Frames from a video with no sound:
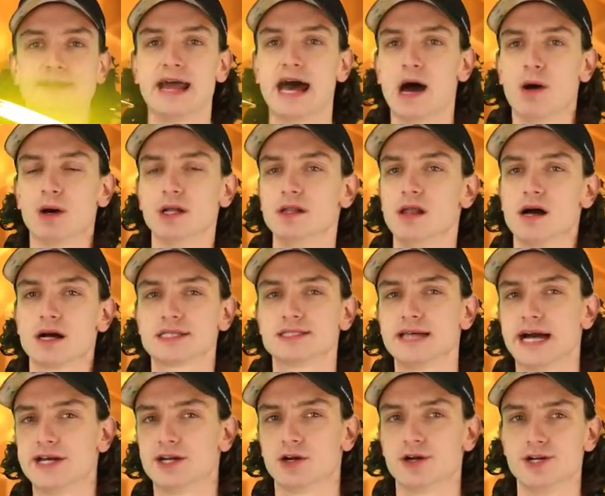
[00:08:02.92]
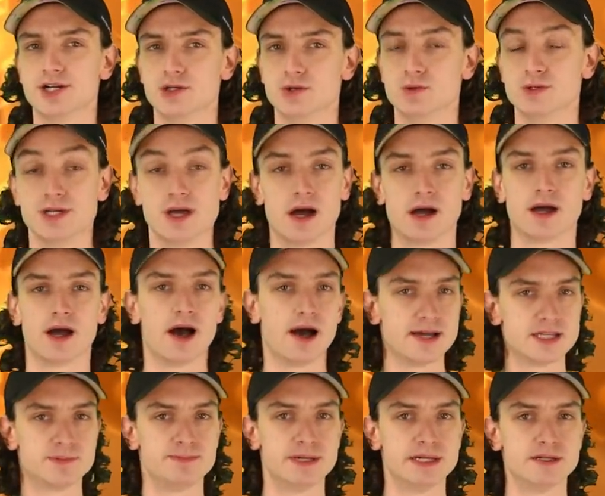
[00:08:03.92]
Now, alongside her new young
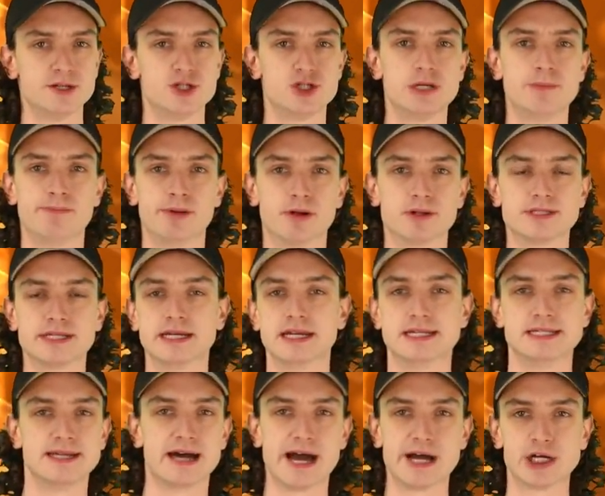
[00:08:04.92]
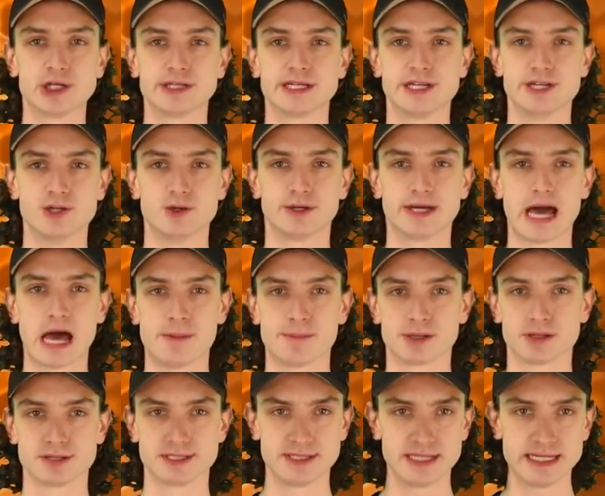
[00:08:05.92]
husband, she built an entirely new
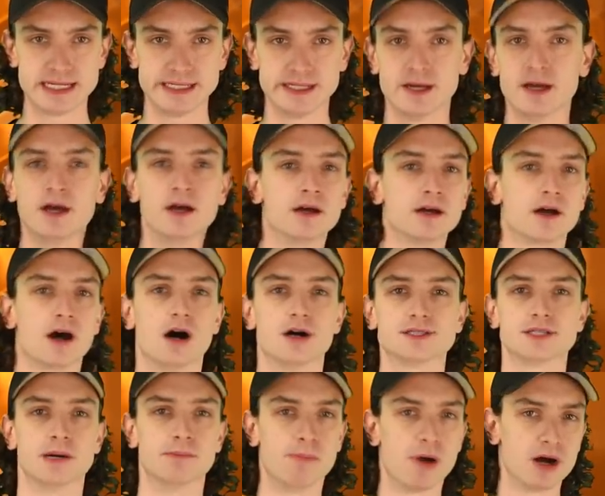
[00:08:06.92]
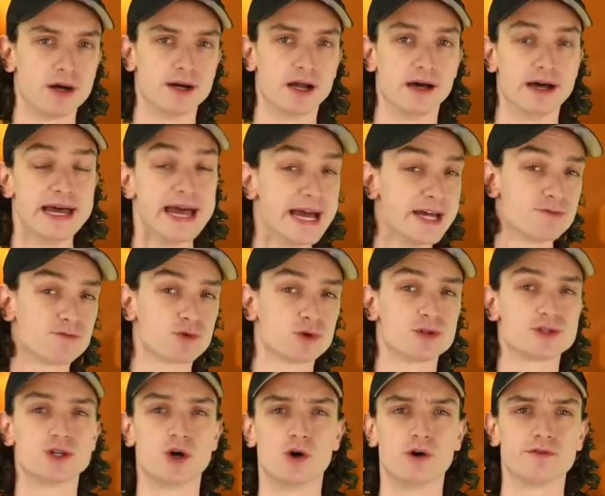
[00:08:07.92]
capital city called Amarna and
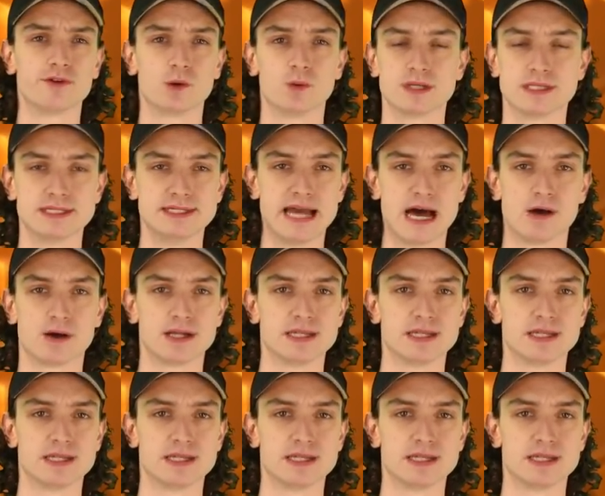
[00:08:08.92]
ruled over what's now